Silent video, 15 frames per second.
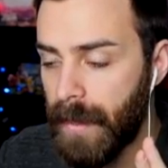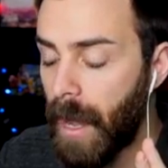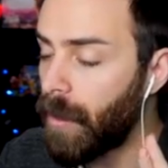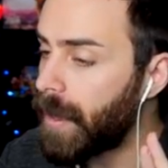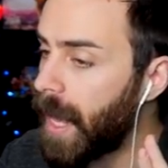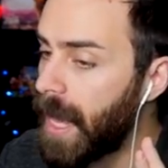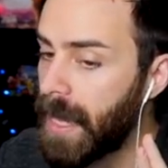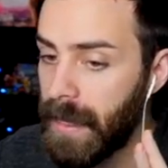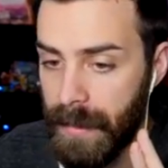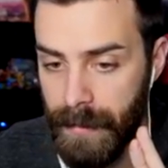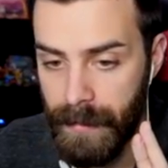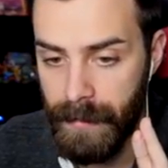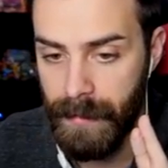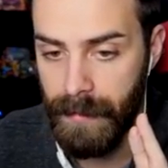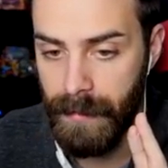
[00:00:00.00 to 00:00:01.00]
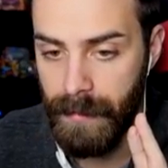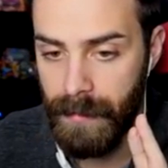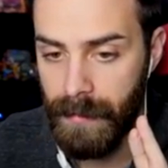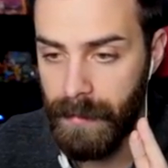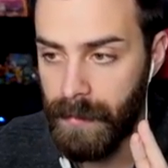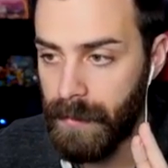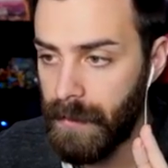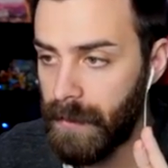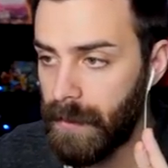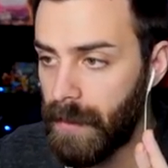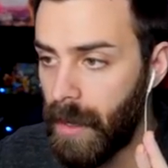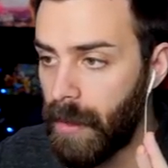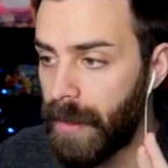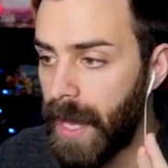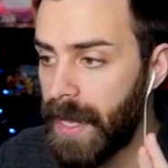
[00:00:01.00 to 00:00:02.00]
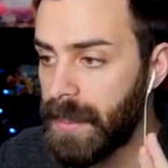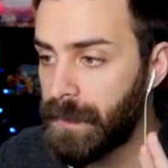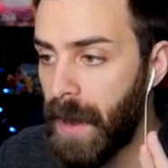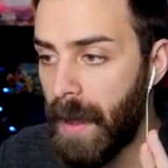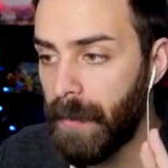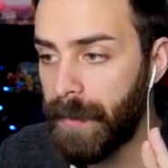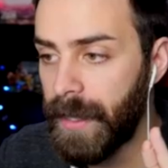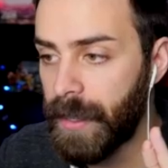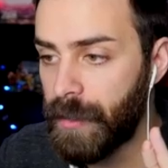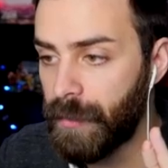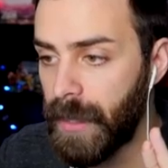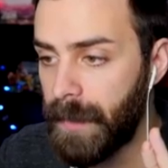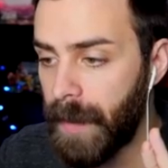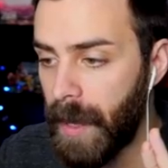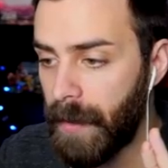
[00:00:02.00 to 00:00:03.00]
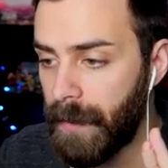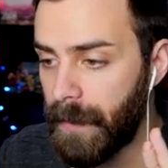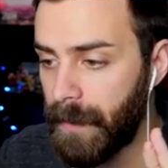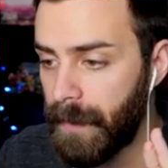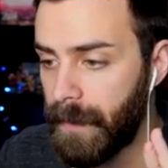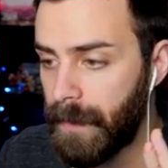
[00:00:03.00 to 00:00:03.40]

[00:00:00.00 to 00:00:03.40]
Okay. Okay, it's probably a Kuriboh.